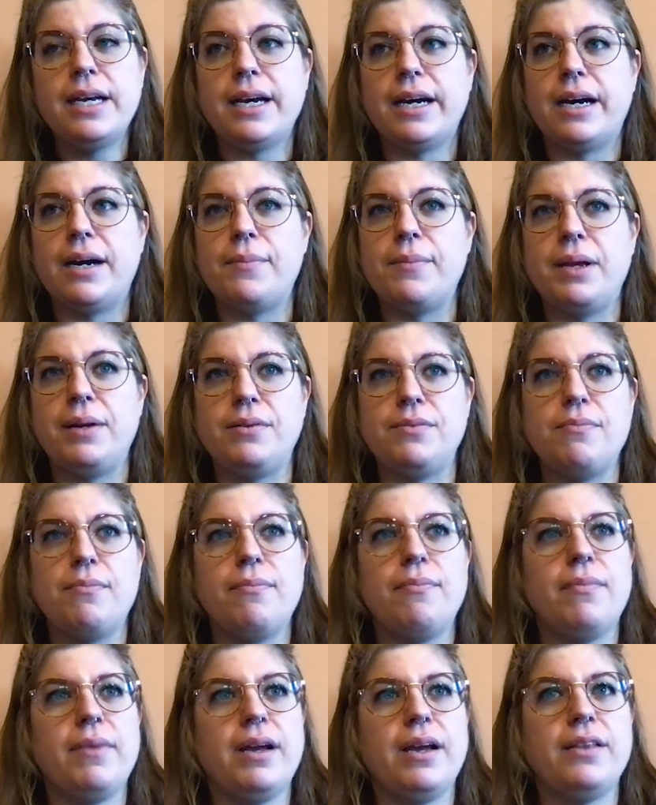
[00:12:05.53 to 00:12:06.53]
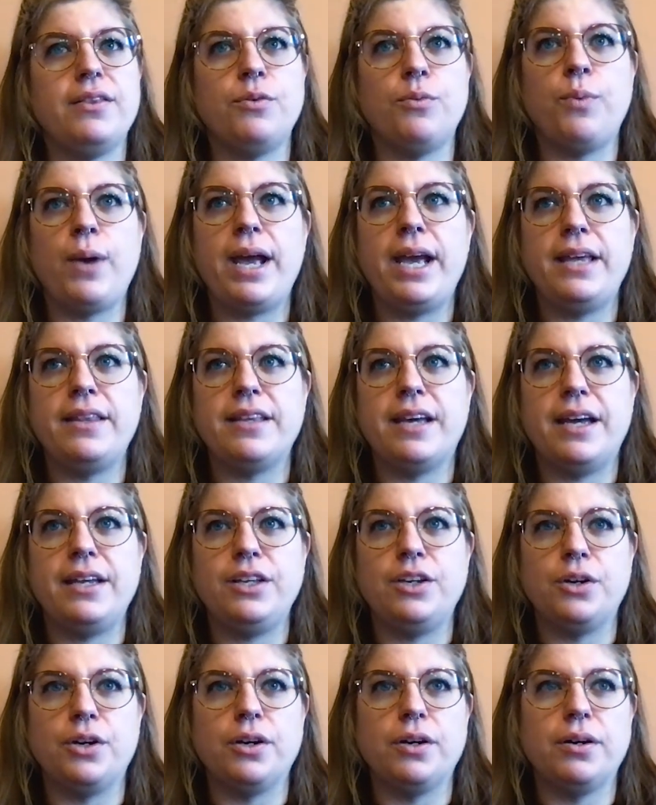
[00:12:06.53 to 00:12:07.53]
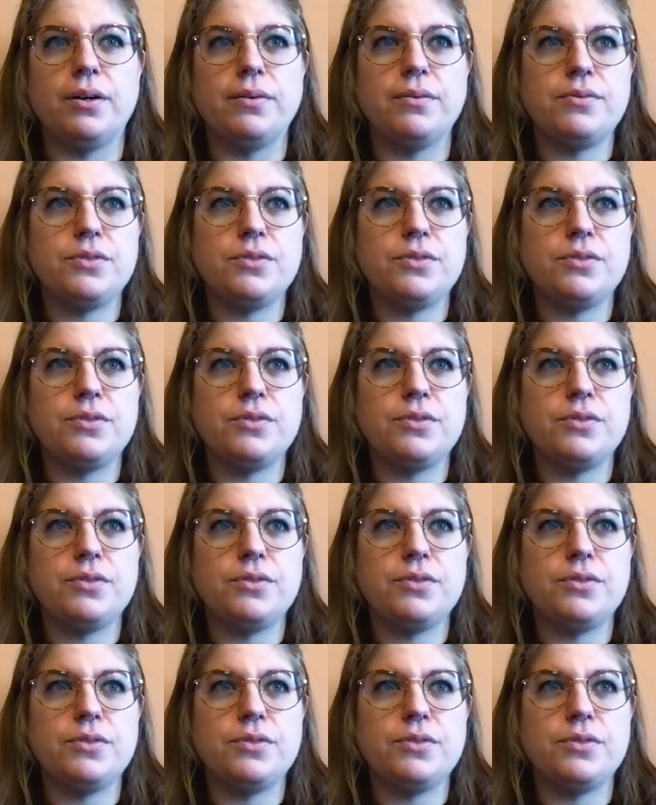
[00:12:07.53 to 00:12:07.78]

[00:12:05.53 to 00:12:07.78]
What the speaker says: And the way that your